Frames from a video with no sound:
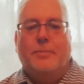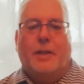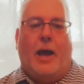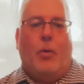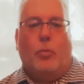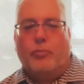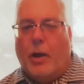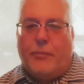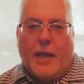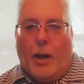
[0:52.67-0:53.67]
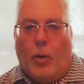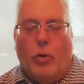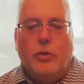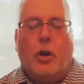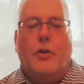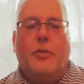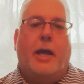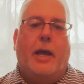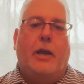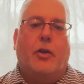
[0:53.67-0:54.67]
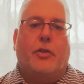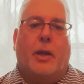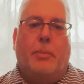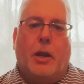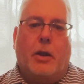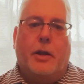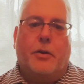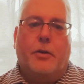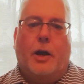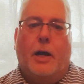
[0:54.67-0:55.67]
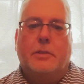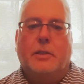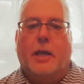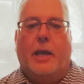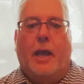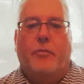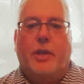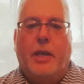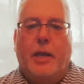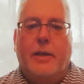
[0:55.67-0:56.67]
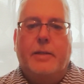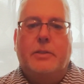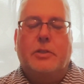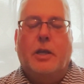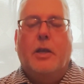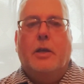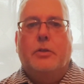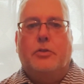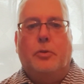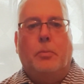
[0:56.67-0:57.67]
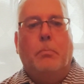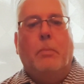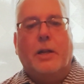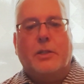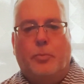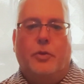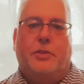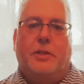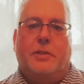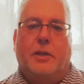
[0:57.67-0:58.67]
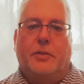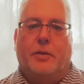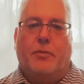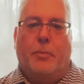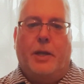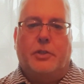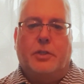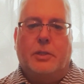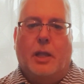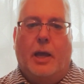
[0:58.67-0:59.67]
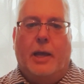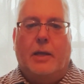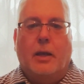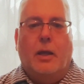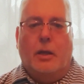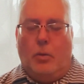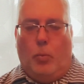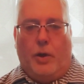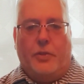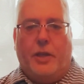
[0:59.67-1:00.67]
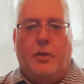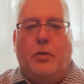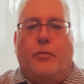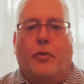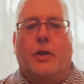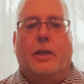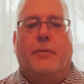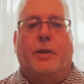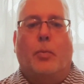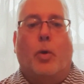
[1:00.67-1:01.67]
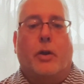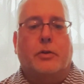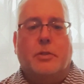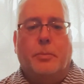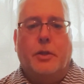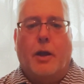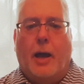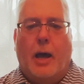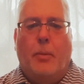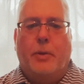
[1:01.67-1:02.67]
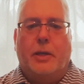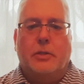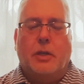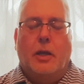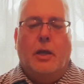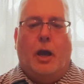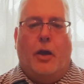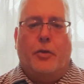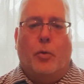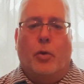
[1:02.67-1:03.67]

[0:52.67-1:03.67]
how old are they? Are they married or not? Do they have kids? To much more detailed information like what do they do for a living? What are some of their hobbies? Are there